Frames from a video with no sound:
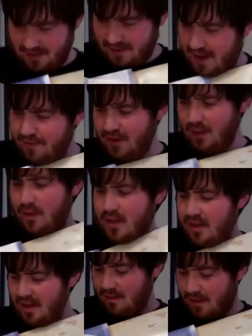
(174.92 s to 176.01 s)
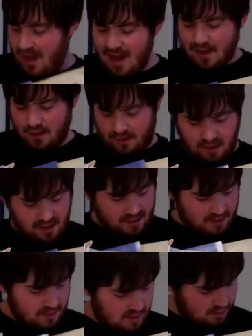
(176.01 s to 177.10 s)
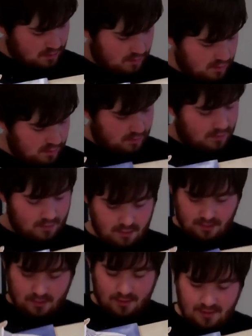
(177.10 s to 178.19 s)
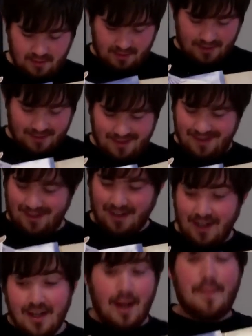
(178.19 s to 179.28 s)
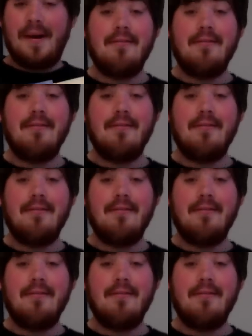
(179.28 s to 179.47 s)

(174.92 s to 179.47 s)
Is this definitely what this is? Yeah, it looks like it, doesn't it? I feel like we've missed out a big chunk of the story.